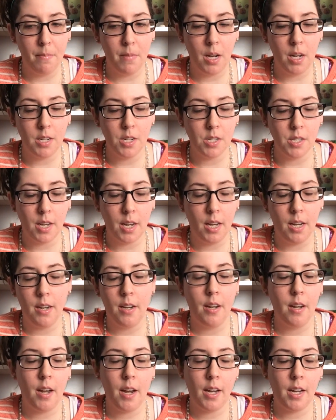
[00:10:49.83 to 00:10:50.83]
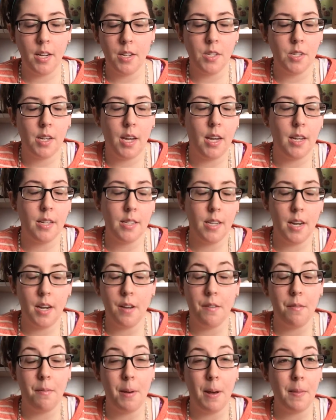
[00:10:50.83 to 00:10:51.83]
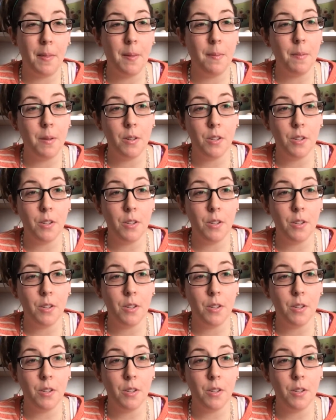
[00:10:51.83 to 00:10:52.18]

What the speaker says: I just can't say enough about them.